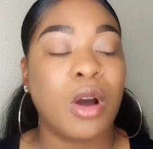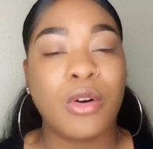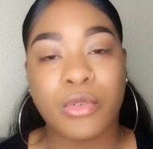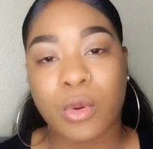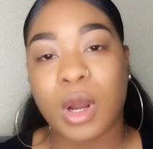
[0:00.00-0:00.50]

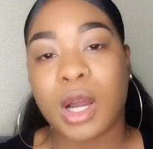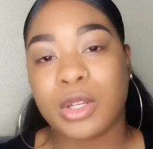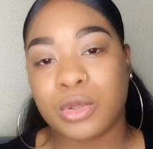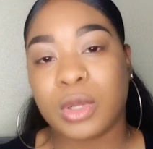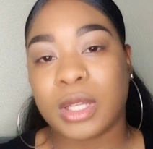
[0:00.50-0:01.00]
overall
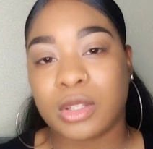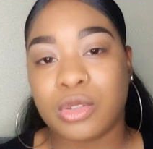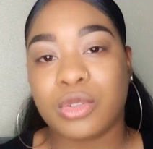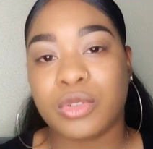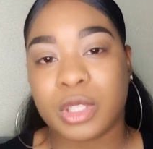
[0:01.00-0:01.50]
I do like the
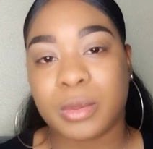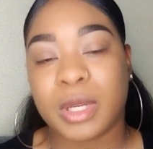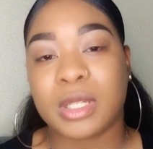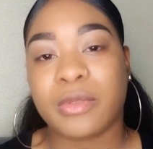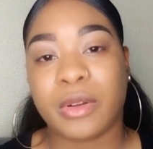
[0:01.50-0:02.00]
Juvia's
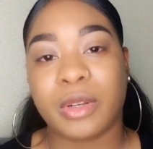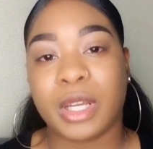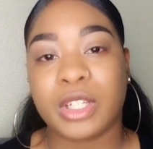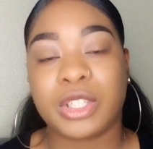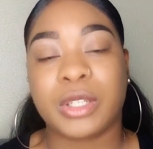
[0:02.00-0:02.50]
Place
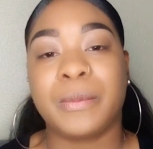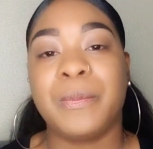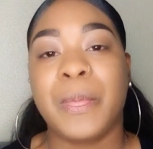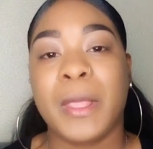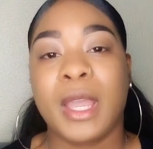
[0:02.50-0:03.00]
foundation.
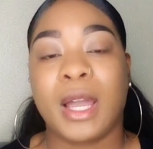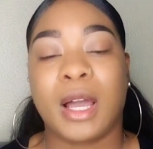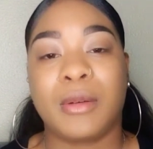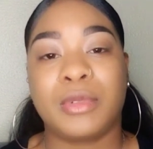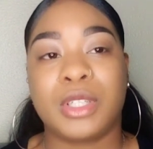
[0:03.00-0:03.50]

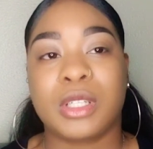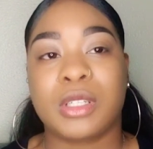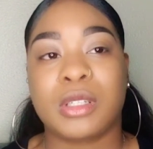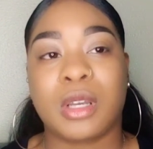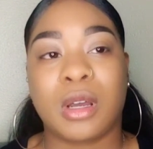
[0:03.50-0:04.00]
I'm
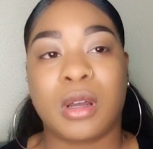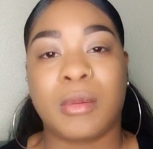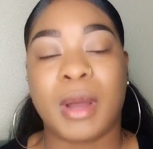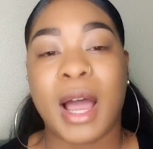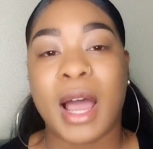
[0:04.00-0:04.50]
just
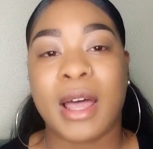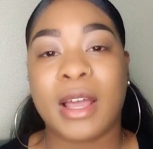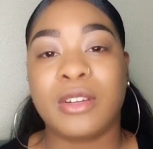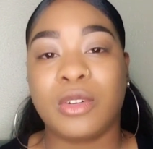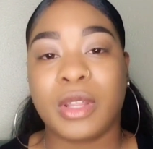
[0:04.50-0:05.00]

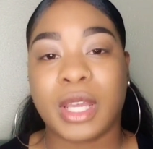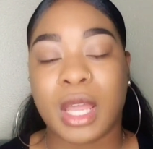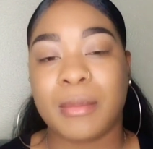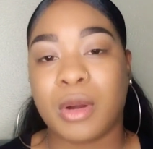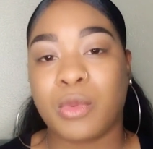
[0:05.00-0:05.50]
I know they
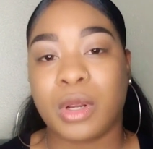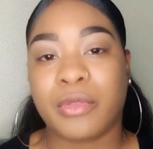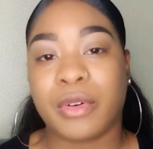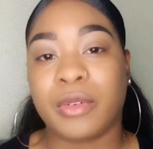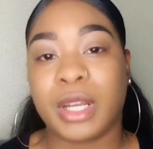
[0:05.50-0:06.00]
came out with a
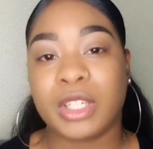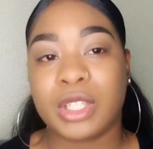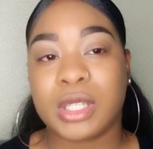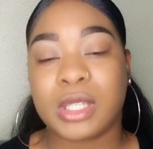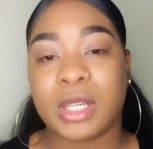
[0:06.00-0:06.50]

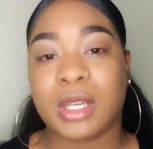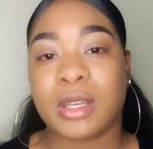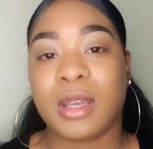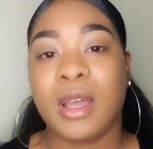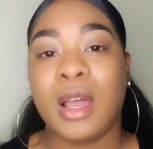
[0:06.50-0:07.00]
foundation
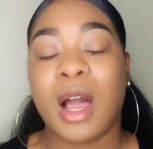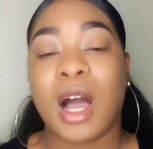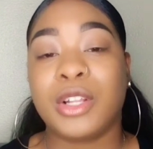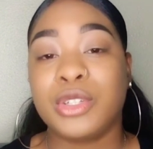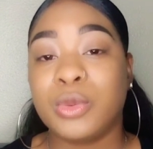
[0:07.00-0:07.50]
stick.
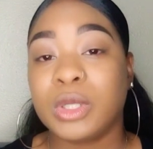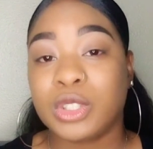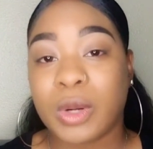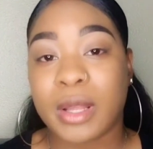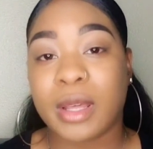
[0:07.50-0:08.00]
I do want
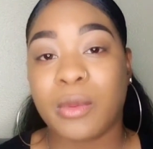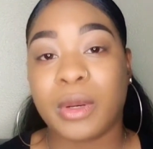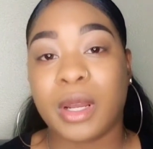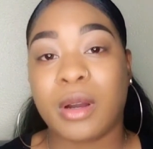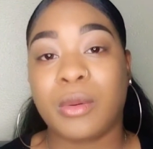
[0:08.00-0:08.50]
to try that
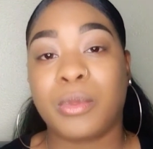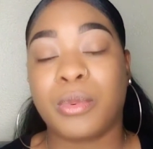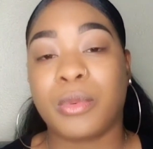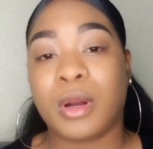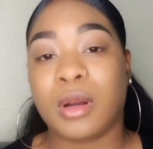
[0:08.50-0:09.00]
one out
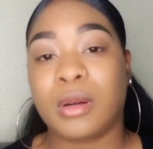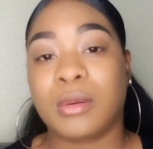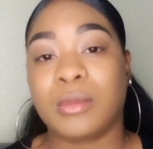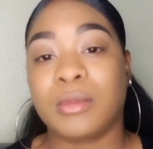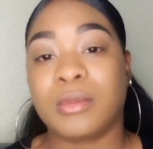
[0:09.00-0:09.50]

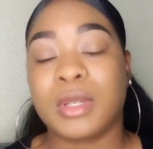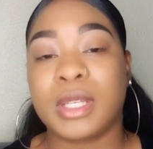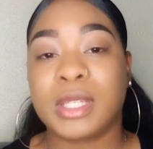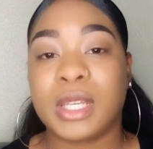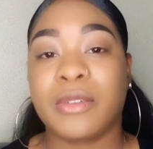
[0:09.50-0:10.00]

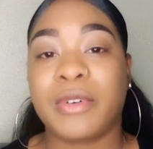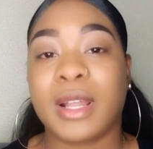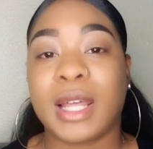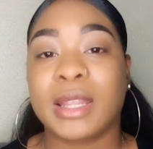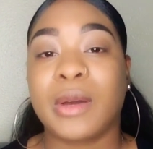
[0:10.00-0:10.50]
and see if I
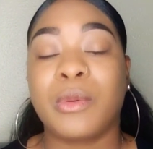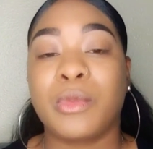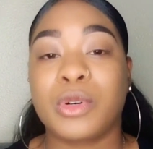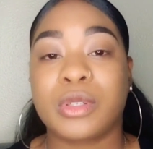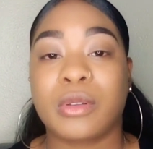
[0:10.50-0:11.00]
like that one
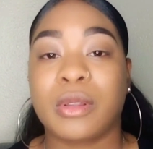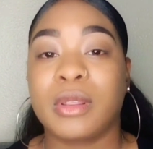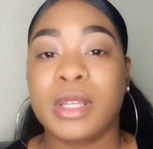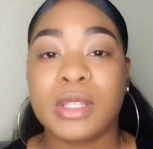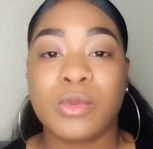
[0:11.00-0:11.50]
more so
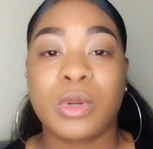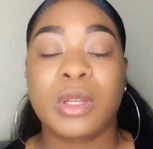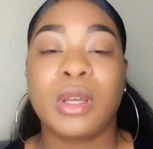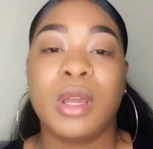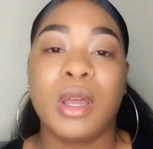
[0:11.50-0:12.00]
than this
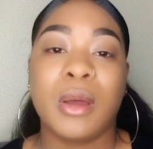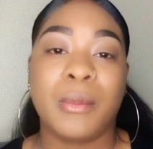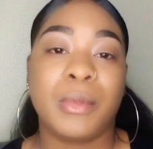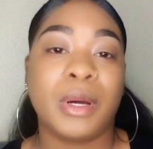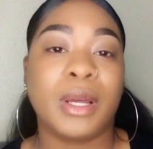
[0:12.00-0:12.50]
one,
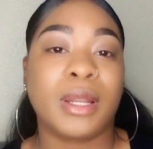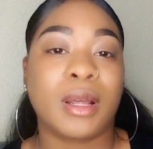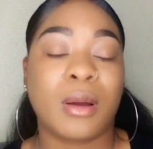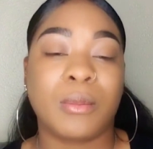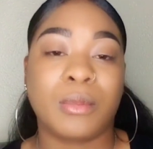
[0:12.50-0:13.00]
but